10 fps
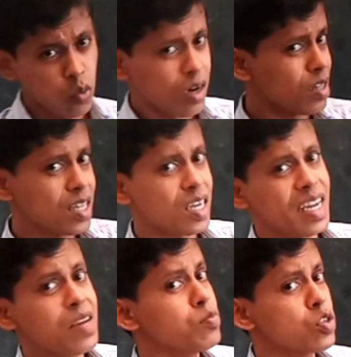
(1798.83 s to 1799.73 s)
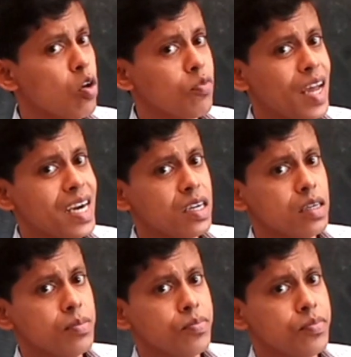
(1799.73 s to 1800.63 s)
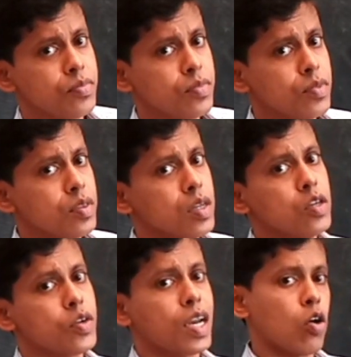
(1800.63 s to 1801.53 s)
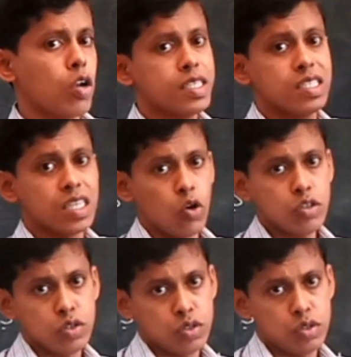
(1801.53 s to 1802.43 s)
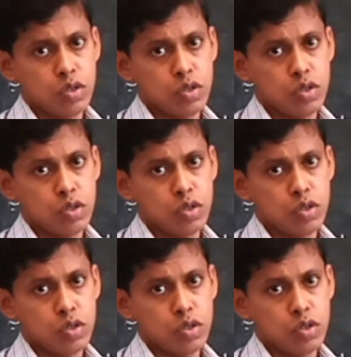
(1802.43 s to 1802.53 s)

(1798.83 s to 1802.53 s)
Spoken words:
what are the other names of that? You can call it zeros